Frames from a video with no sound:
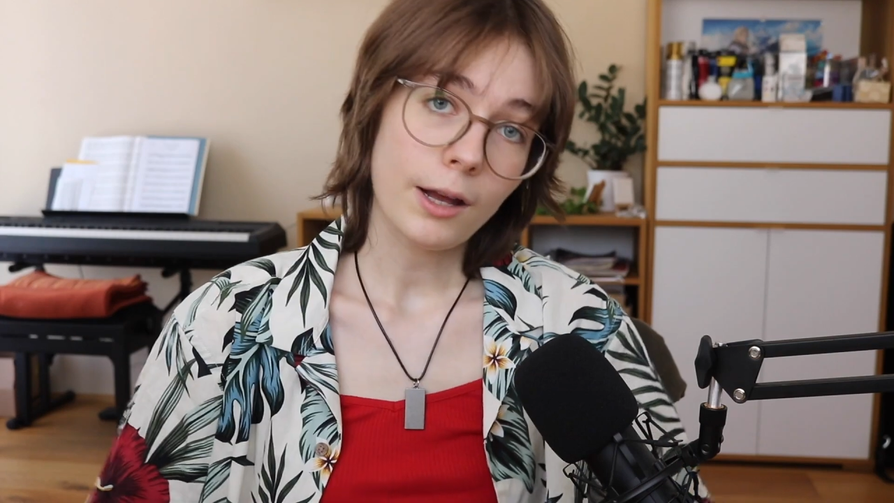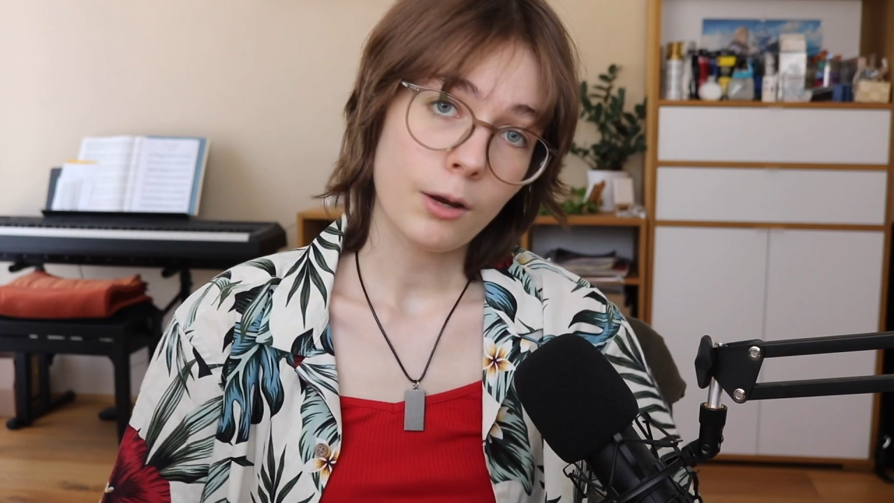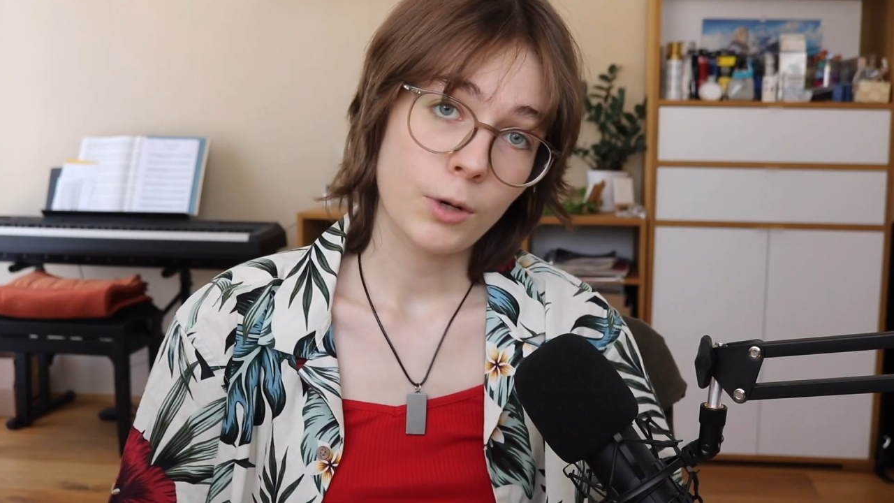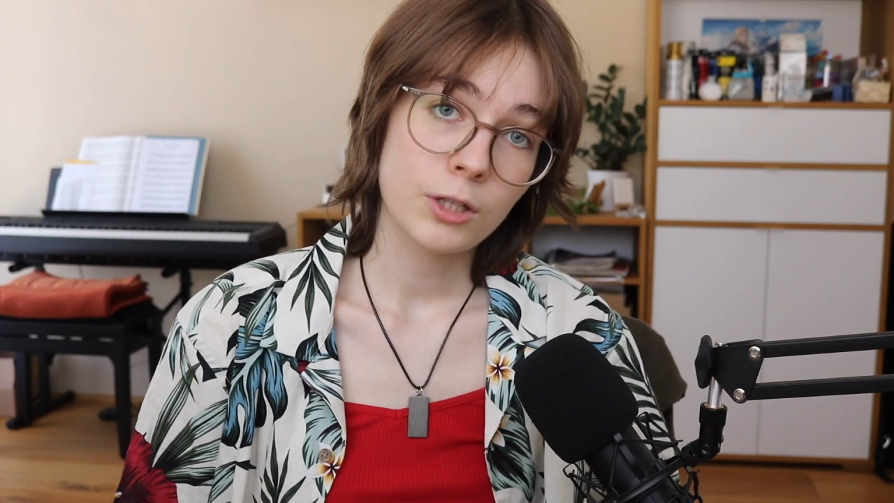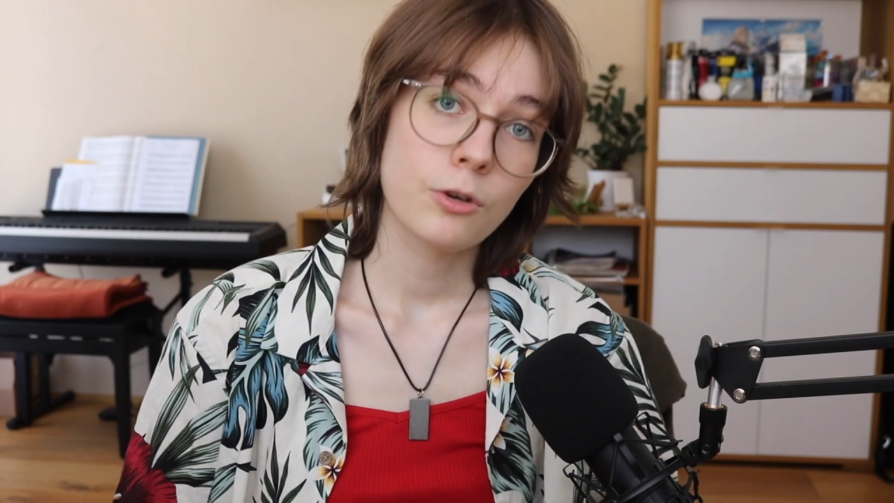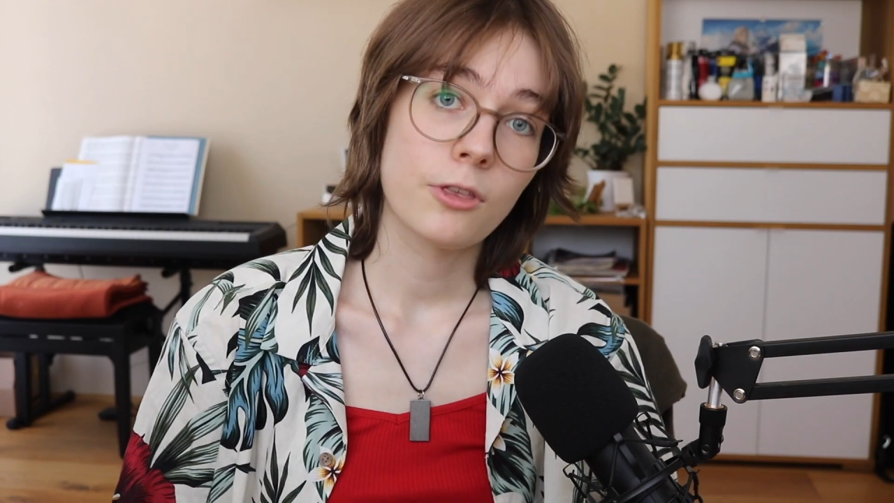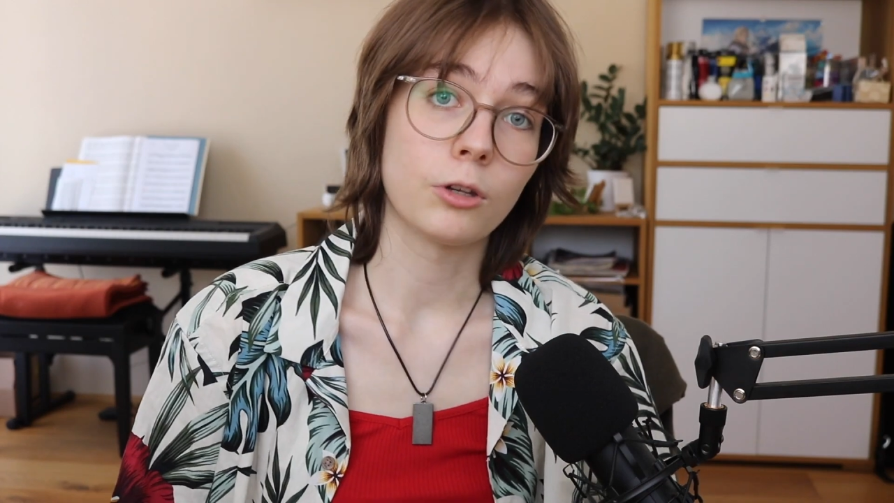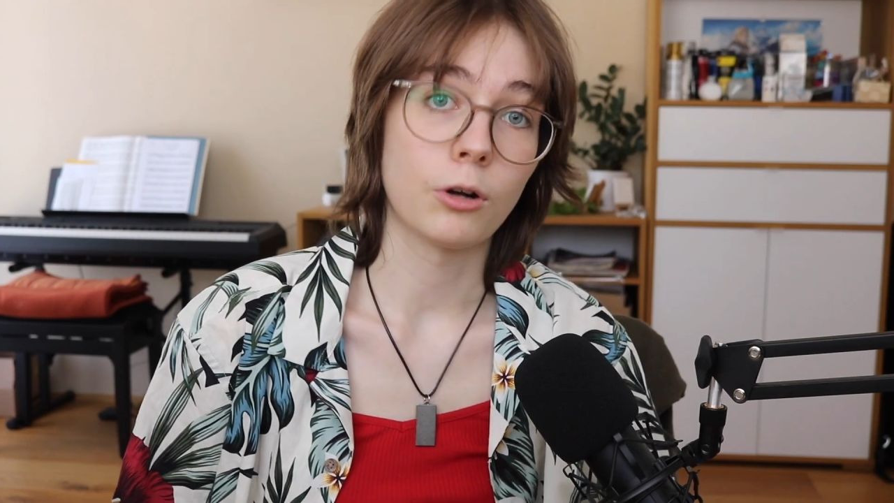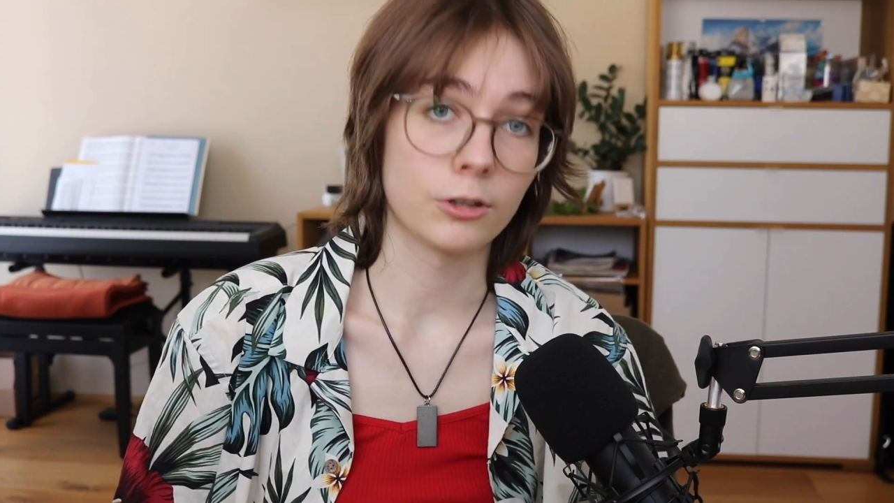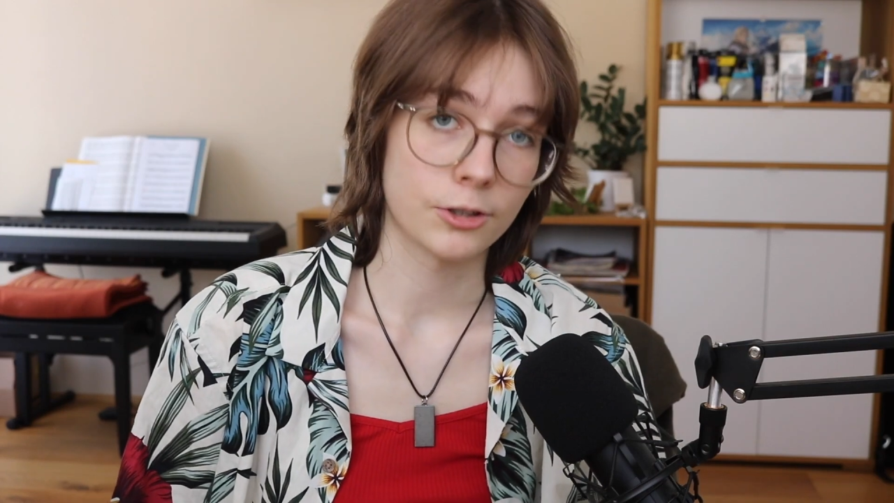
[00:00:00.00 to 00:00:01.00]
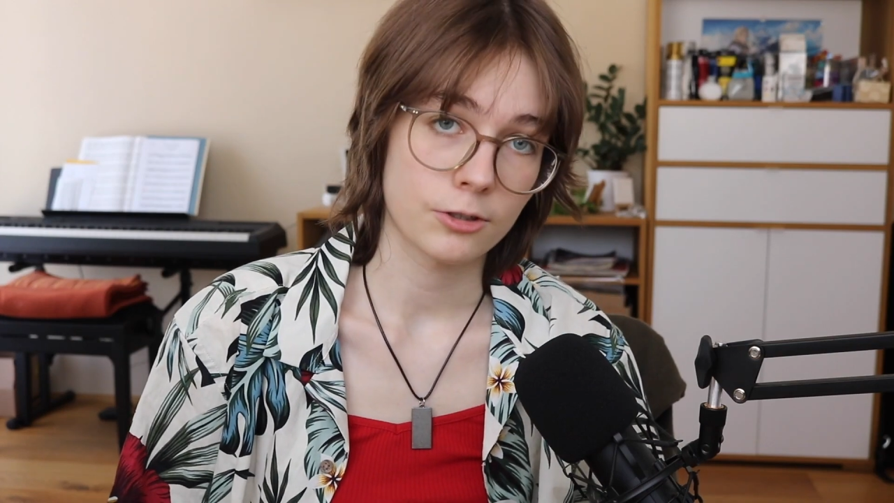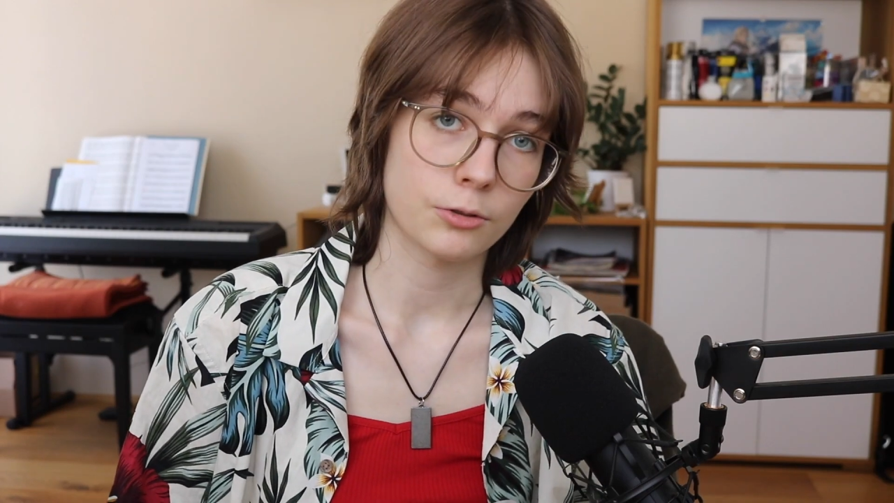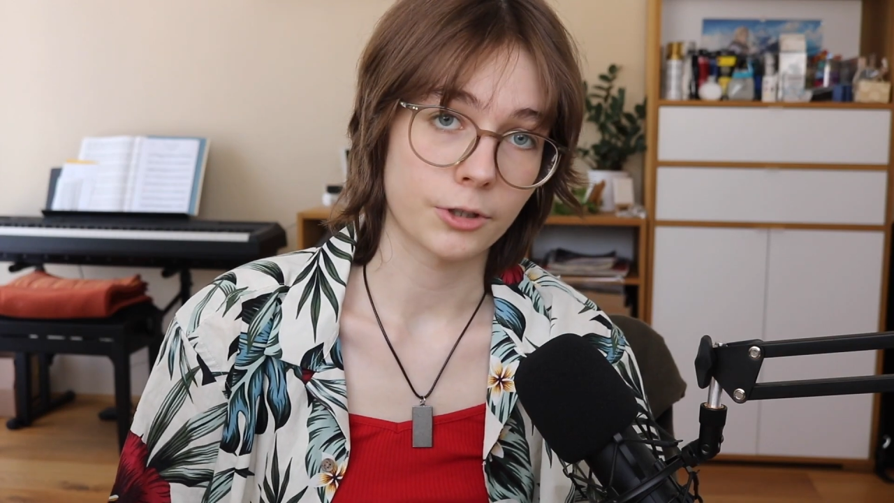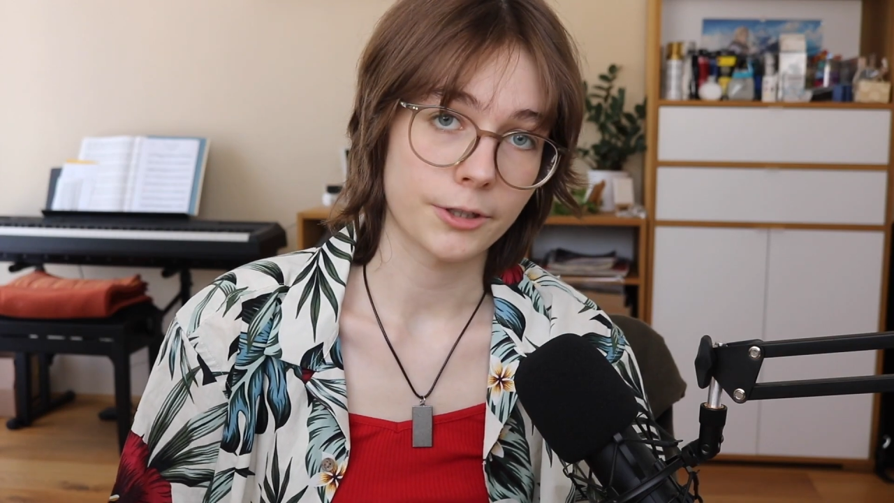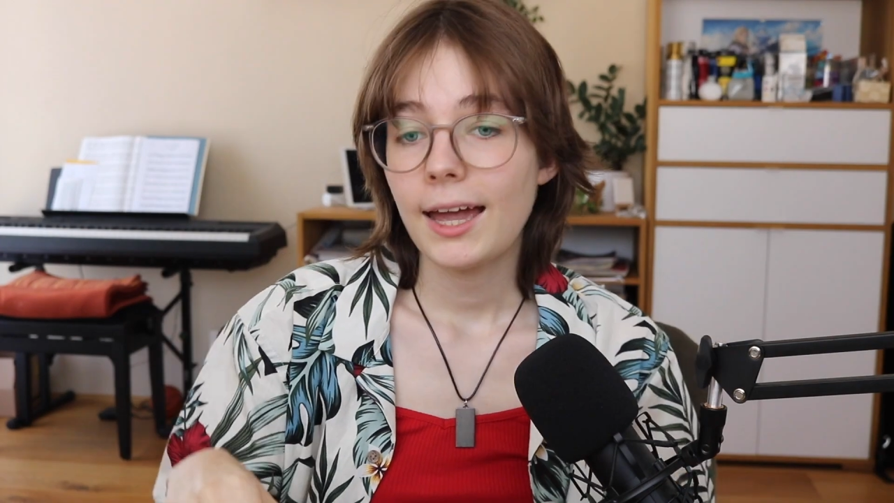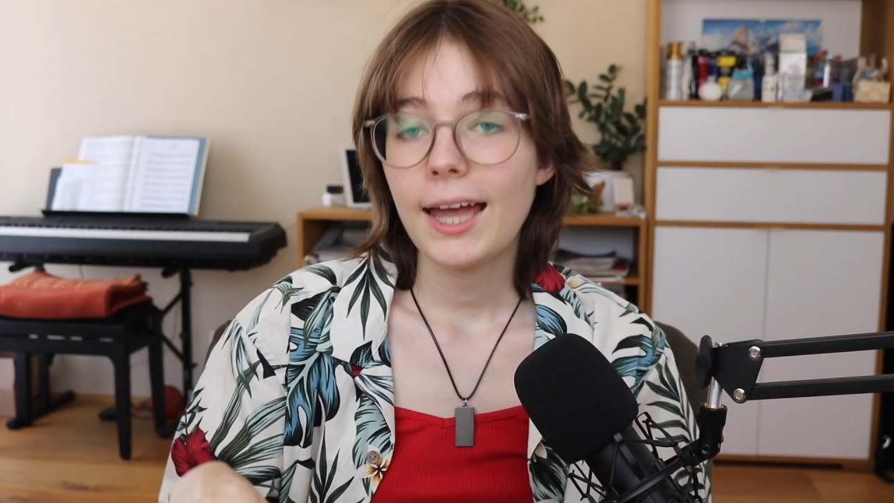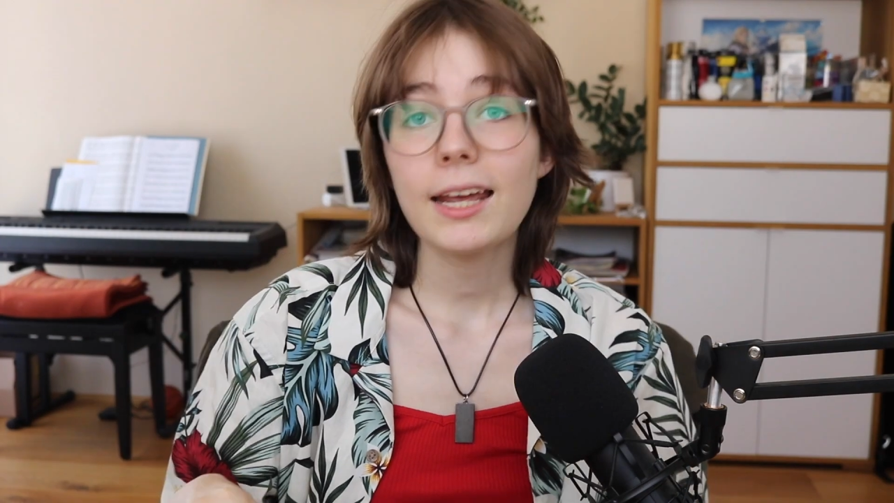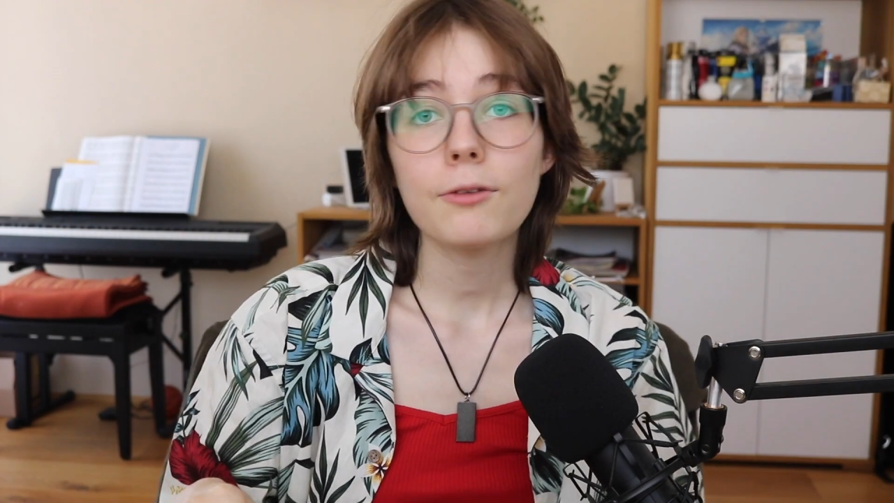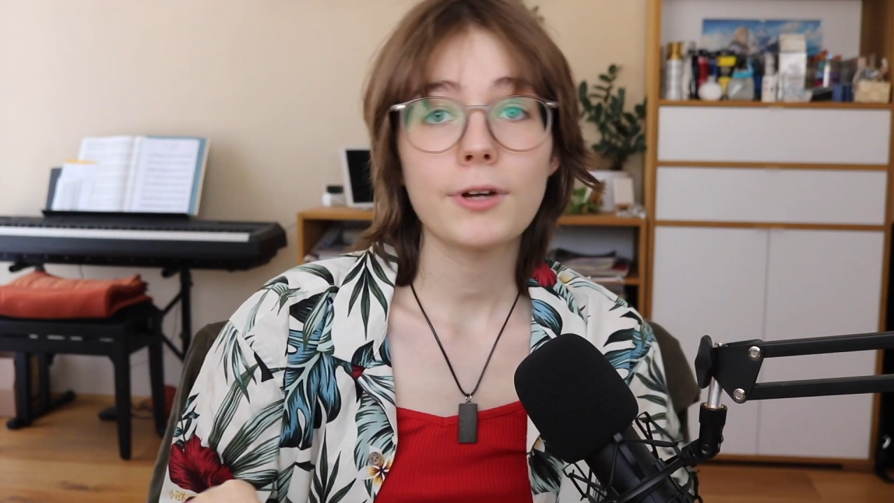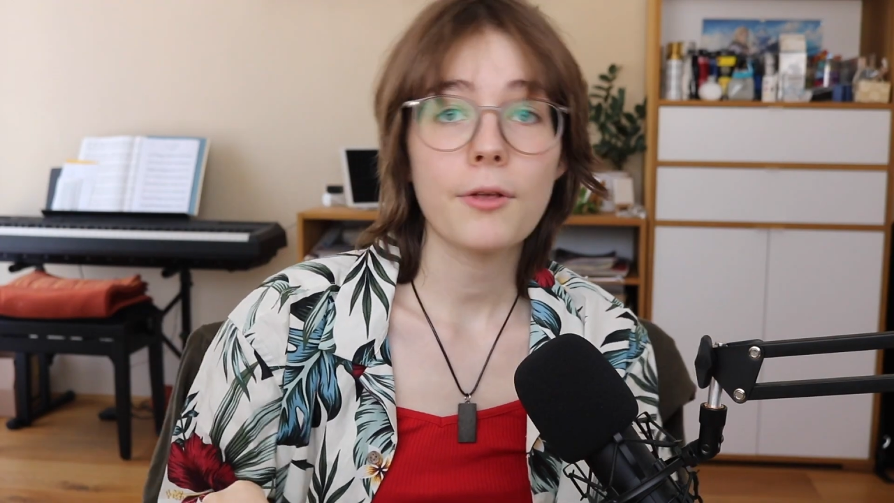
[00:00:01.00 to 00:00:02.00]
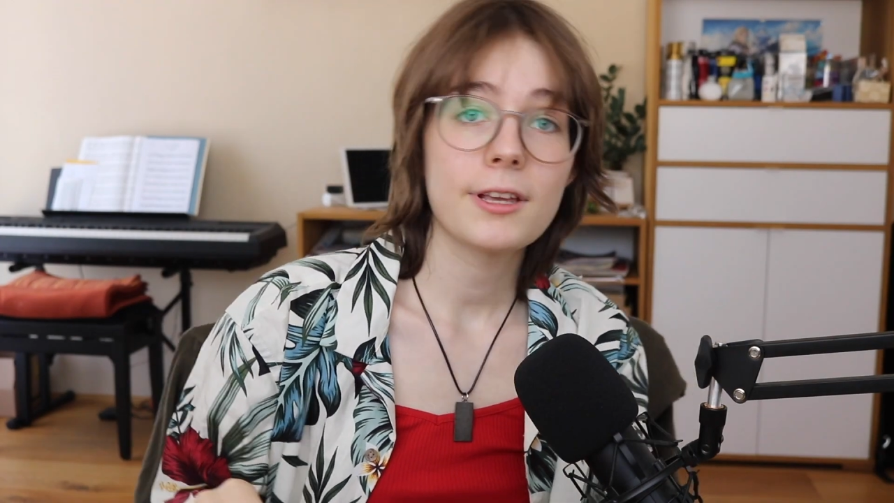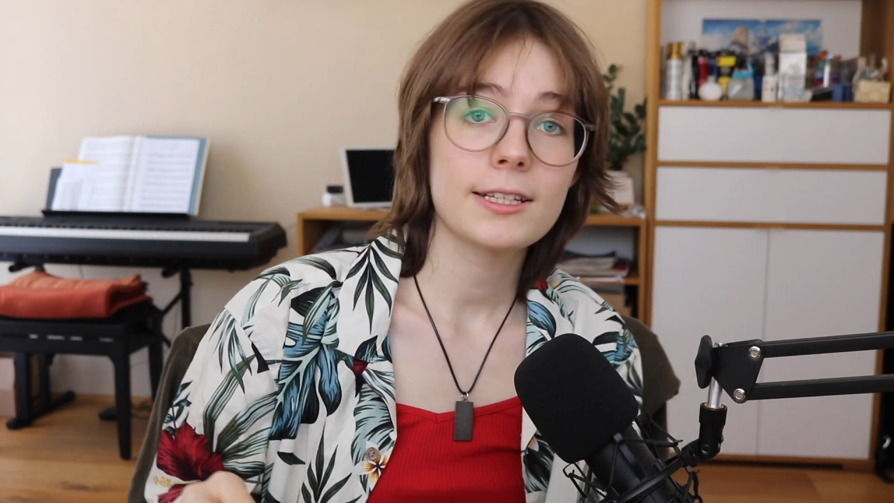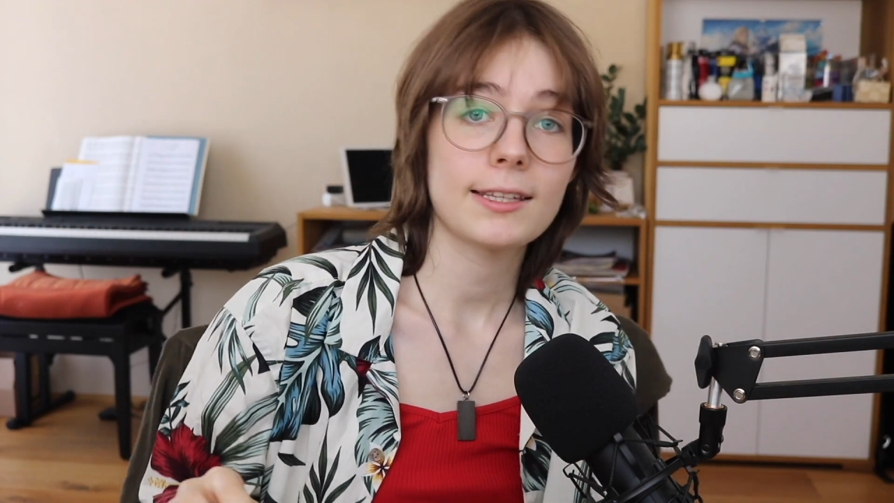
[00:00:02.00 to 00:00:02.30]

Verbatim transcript: I went to the dollar store and I found these